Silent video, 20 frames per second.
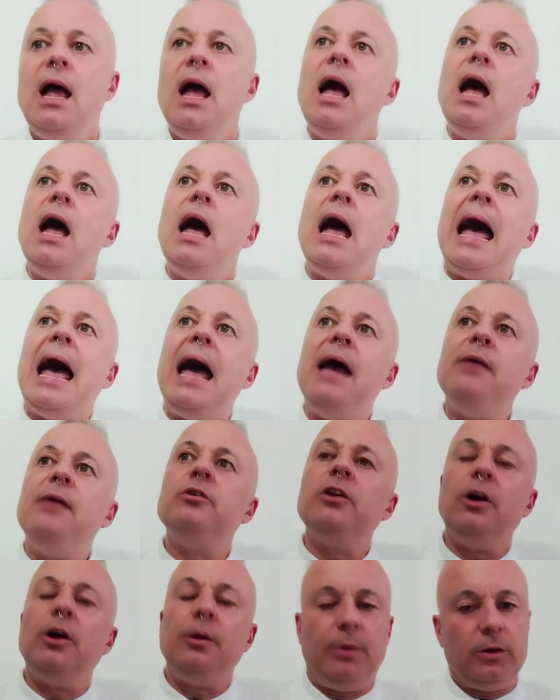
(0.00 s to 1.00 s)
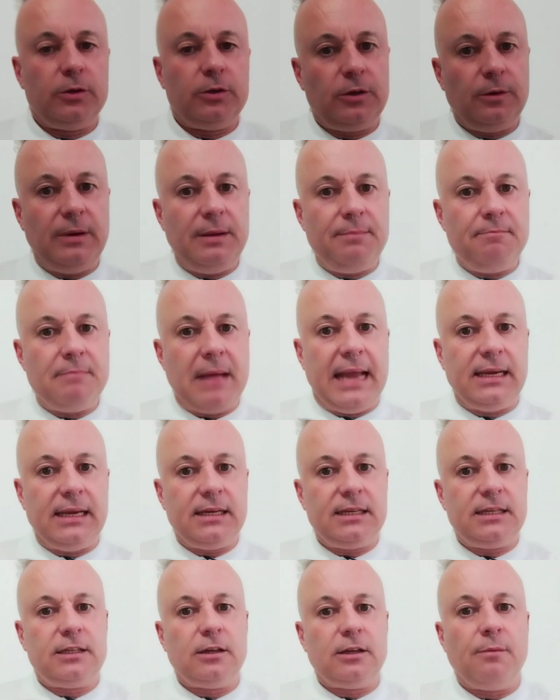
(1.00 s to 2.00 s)
how could I possibly
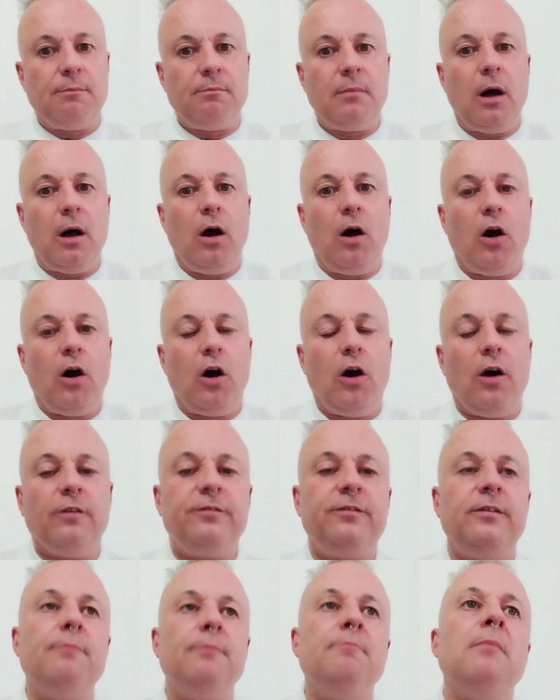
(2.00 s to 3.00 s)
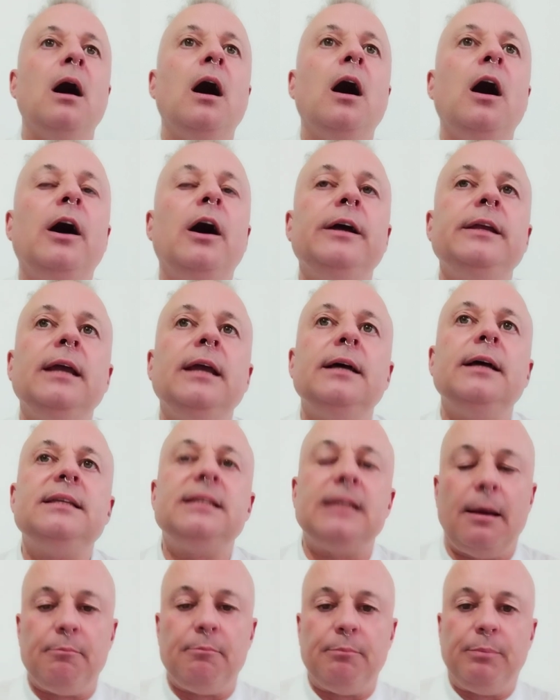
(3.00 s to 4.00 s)
make some of my
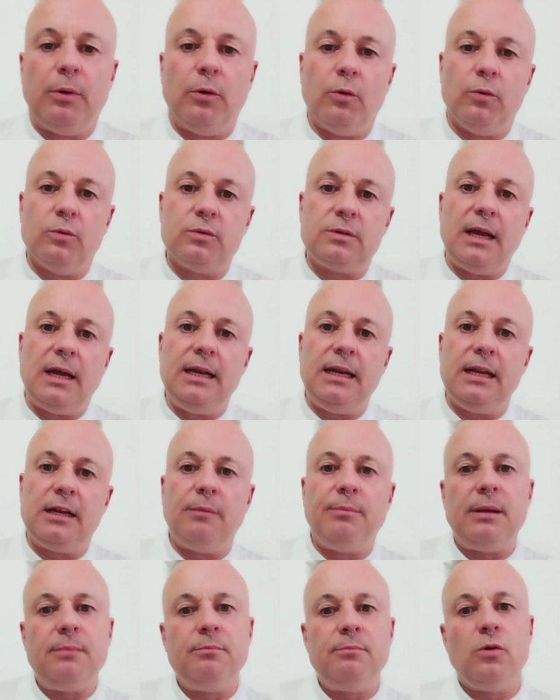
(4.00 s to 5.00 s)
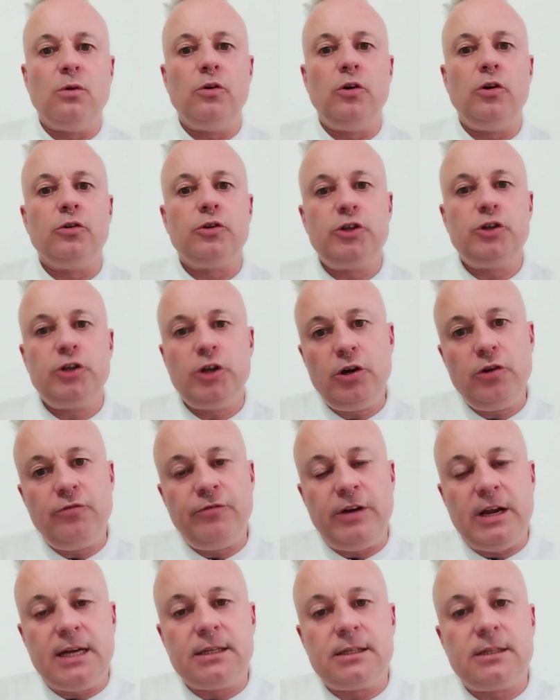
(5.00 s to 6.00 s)
samples a little bit more
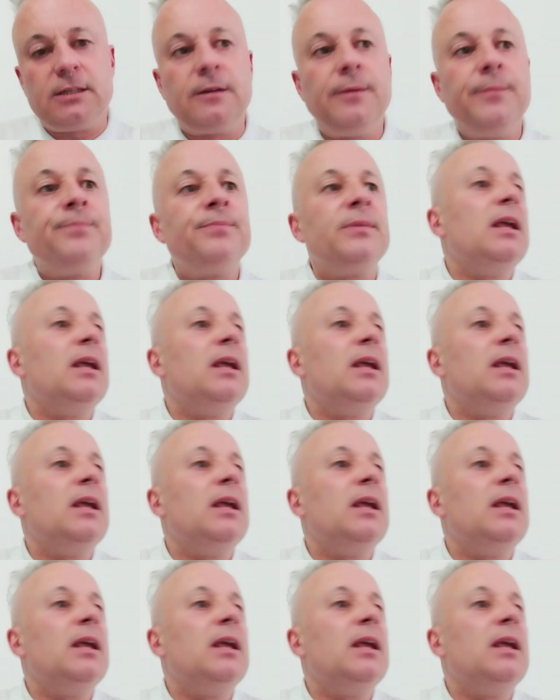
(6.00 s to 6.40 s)
luxurious?